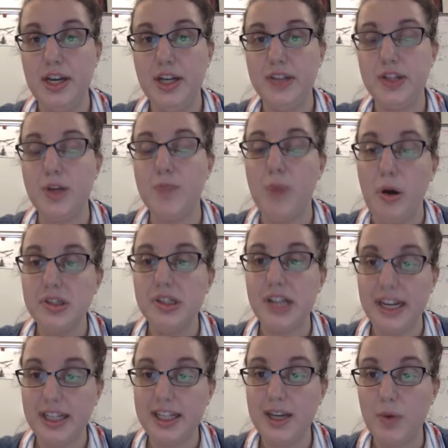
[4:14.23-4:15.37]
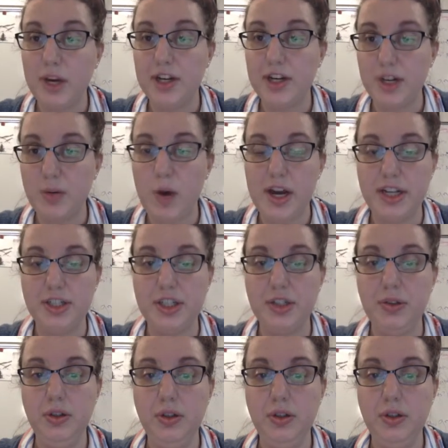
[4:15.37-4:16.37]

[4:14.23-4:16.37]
So most likely what you're going to want to do,